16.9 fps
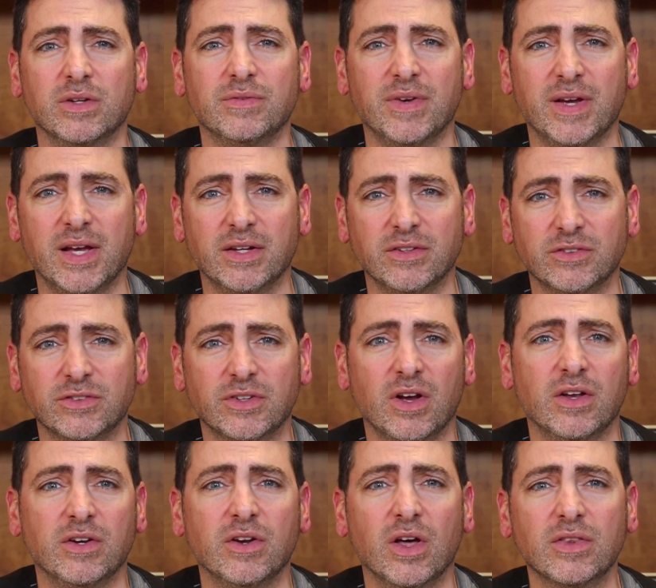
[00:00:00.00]
advantage.
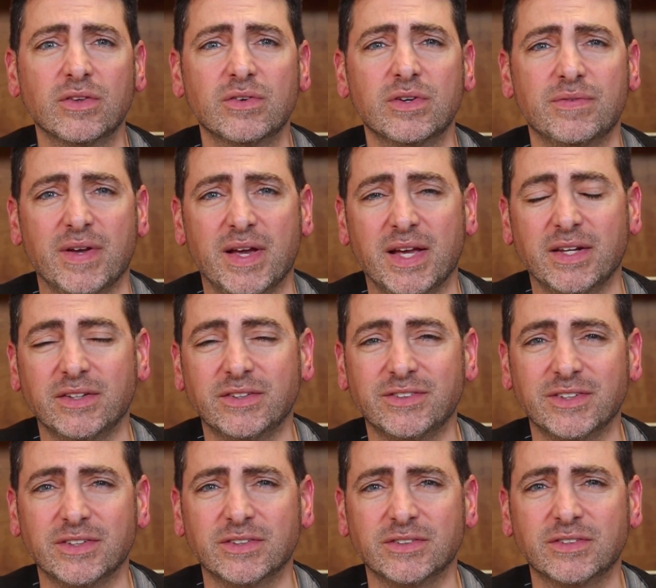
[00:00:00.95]
Another
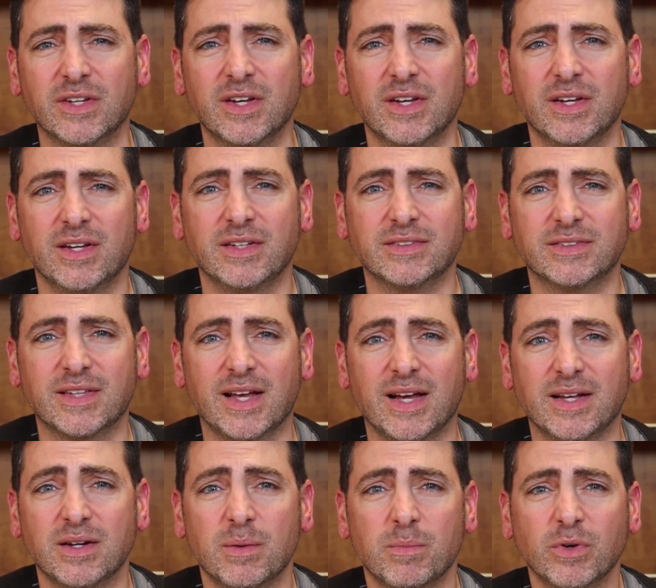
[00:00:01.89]
advantage is
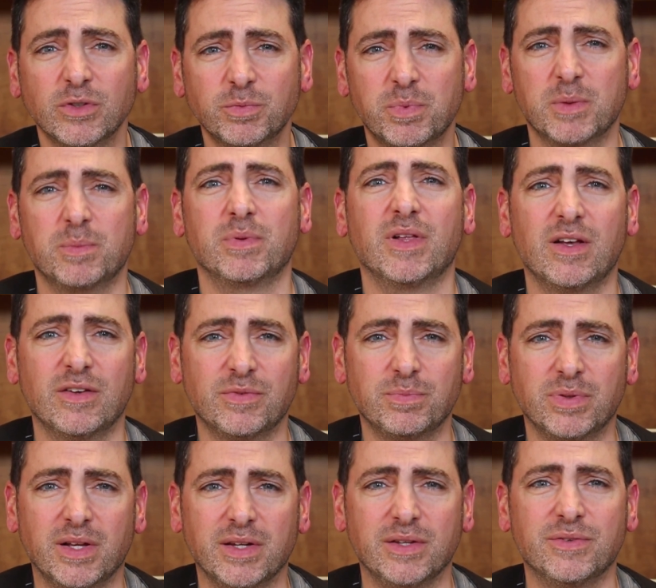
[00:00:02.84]
that most people
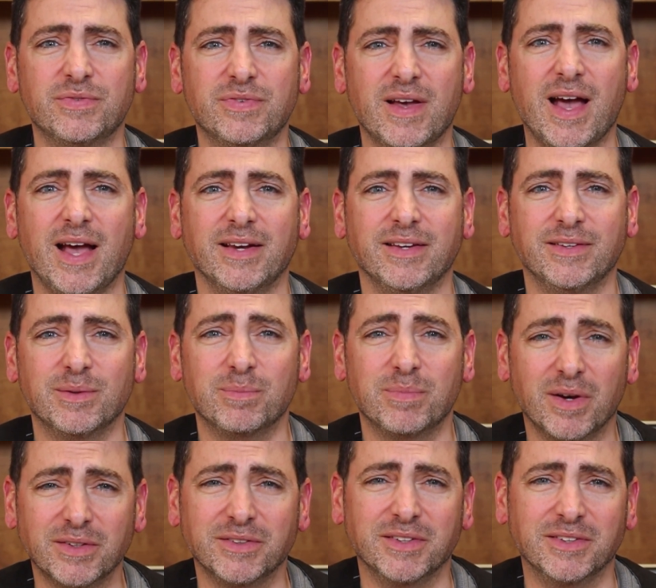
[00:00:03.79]
have plenty of fat in
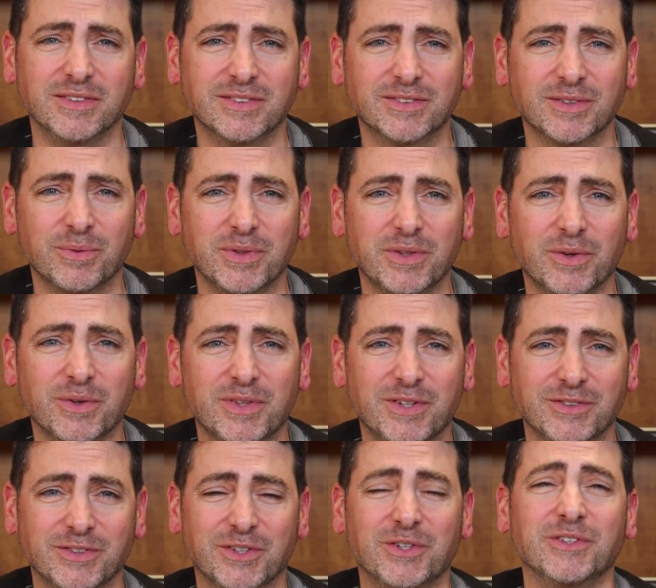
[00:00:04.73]
abundance, so we know
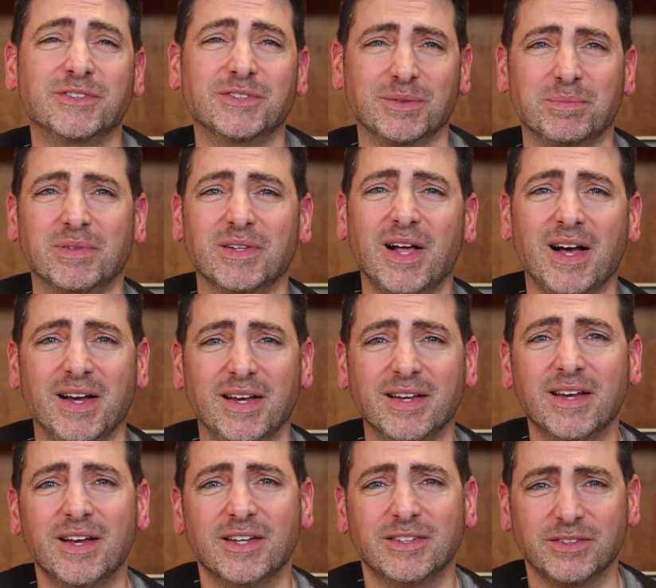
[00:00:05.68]
there's a good supply,
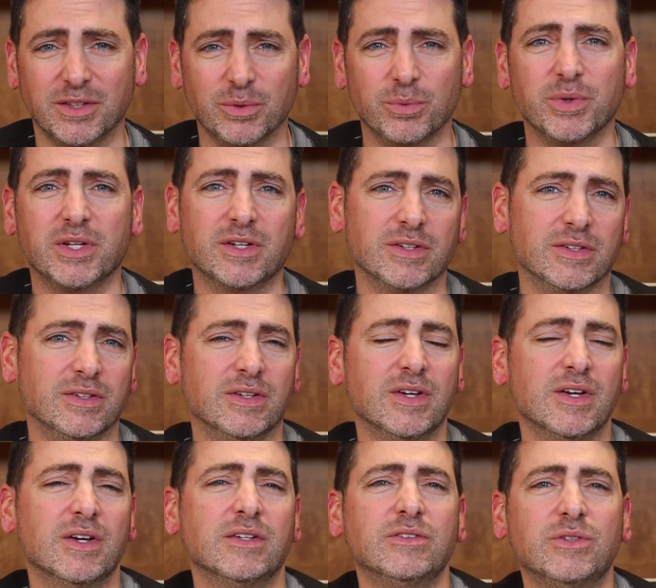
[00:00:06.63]
so that we can
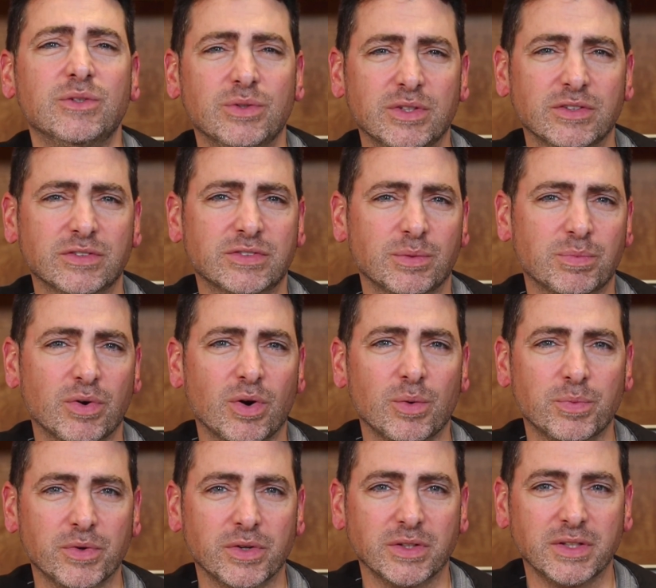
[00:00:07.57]
do this
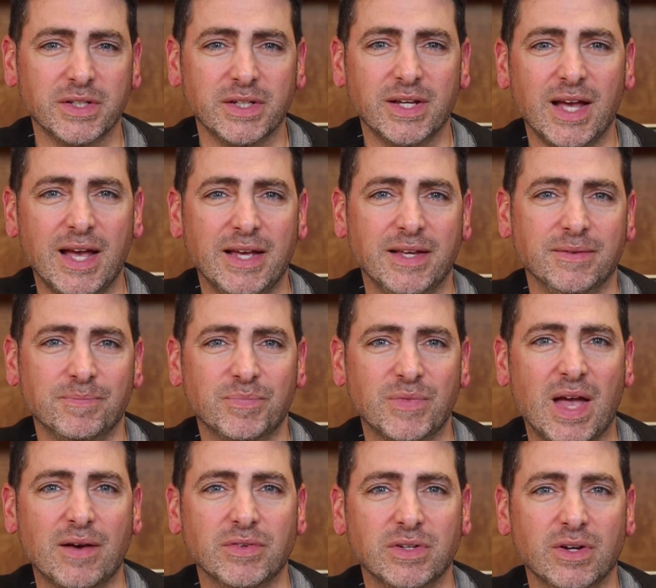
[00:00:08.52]
appropriately and
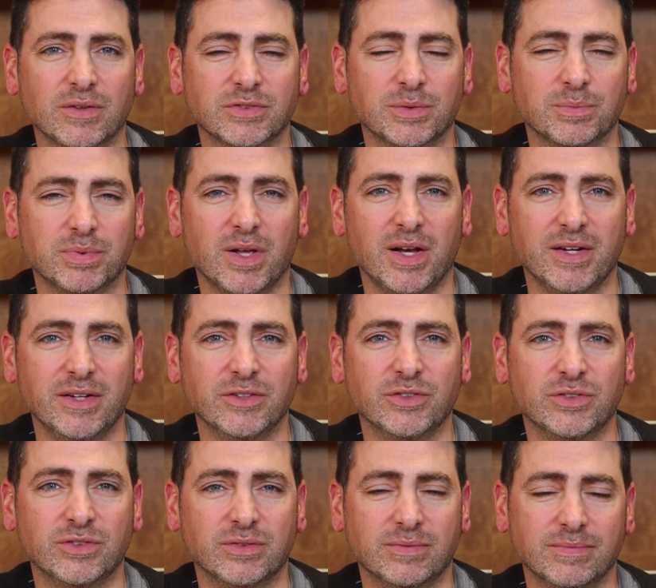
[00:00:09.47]
have enough supply to
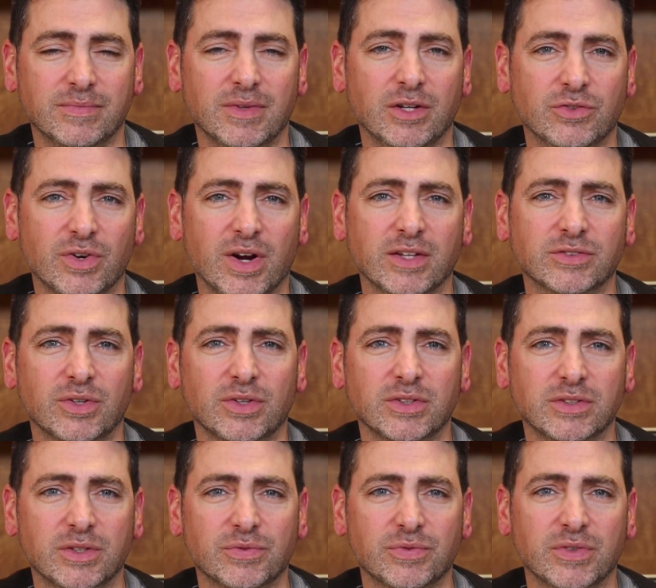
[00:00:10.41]
address all
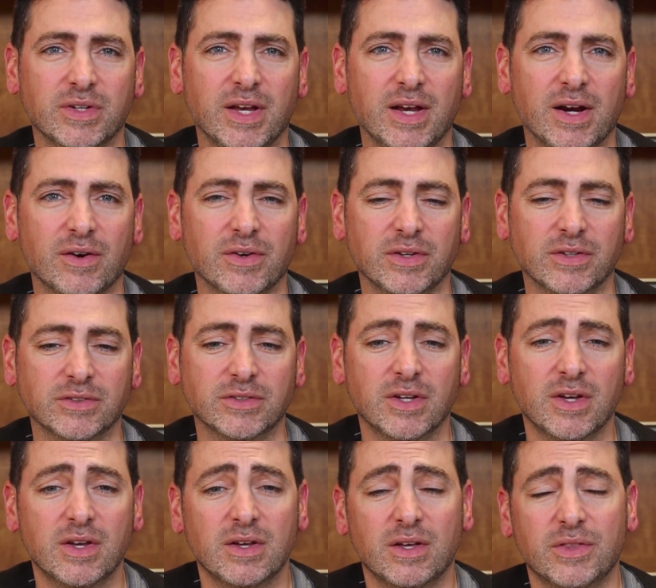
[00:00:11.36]
the different areas.
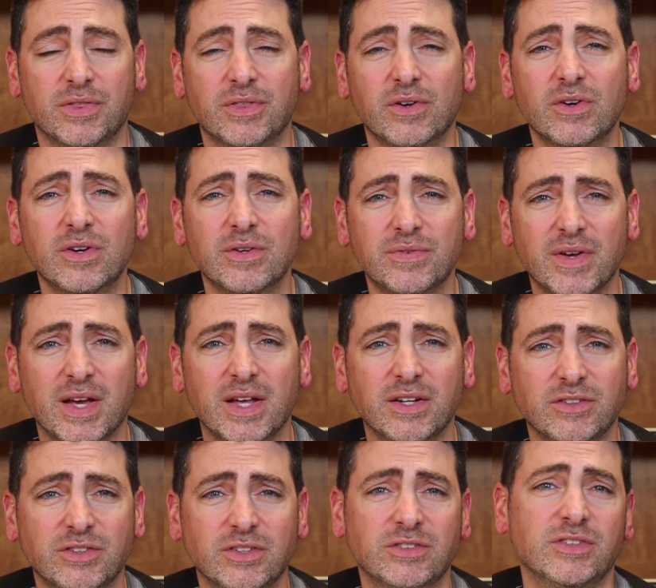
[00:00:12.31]
A third
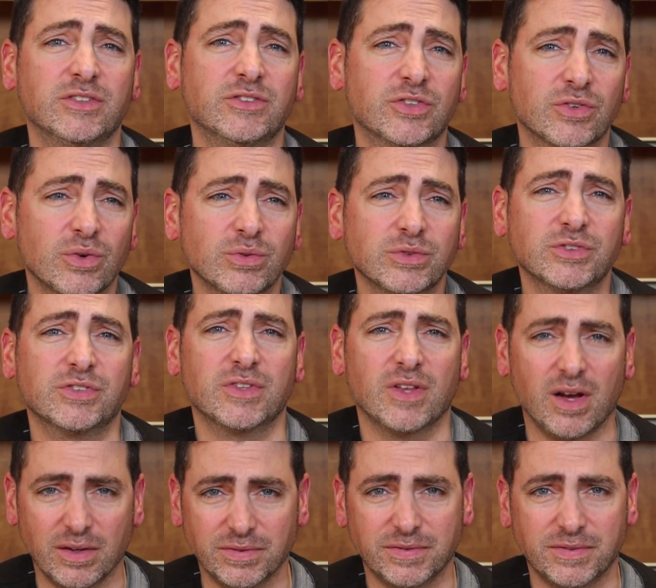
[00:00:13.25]
advantage is it's your own
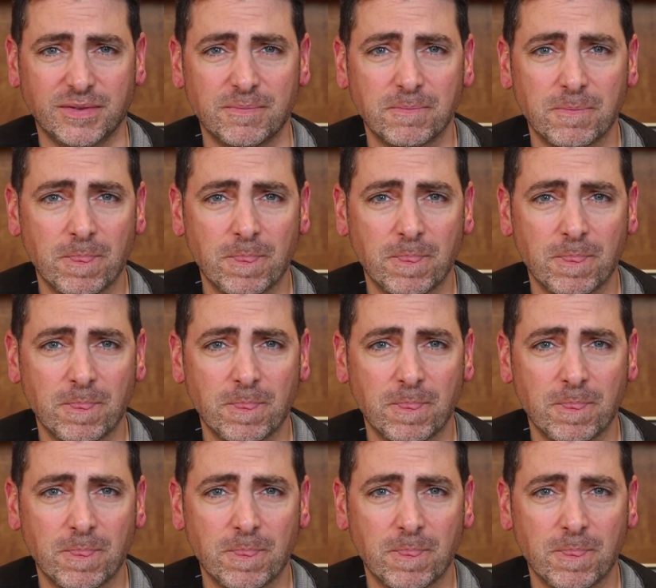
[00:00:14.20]
stuff.